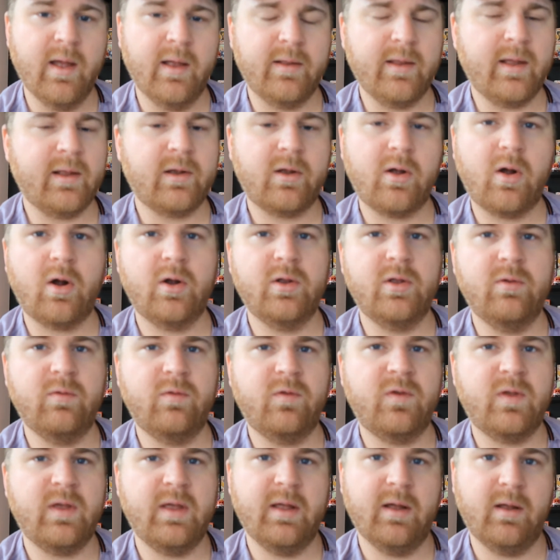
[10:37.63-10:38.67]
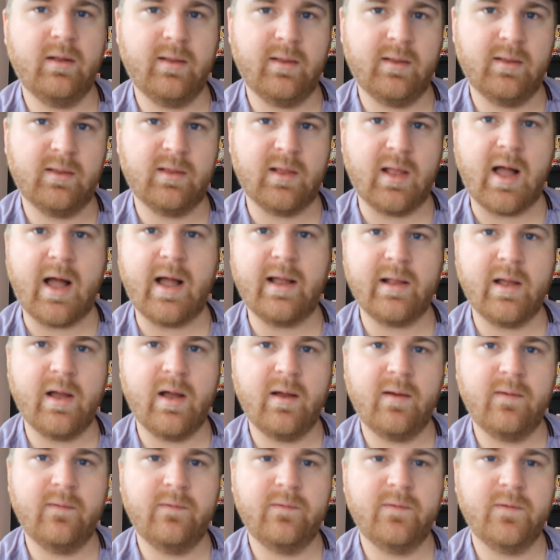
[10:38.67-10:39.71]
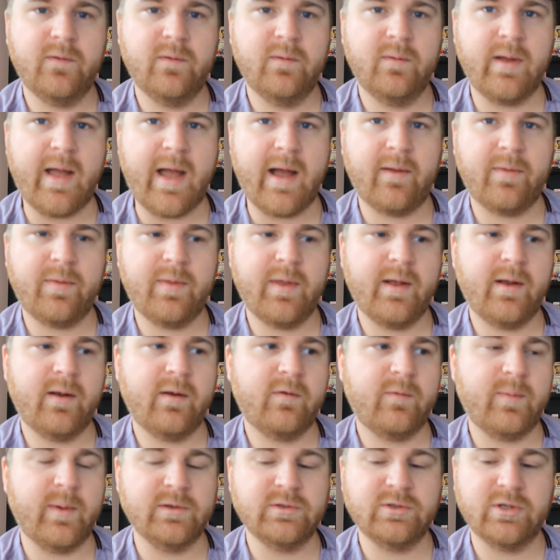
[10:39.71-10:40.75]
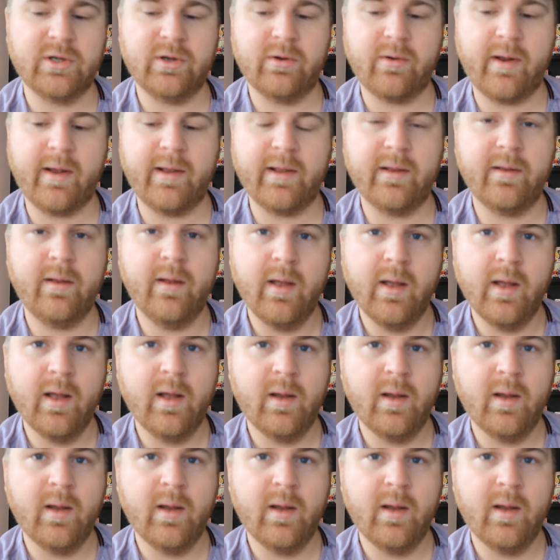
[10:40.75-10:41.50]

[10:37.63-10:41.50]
Not a card you see a lot of out there, especially graded,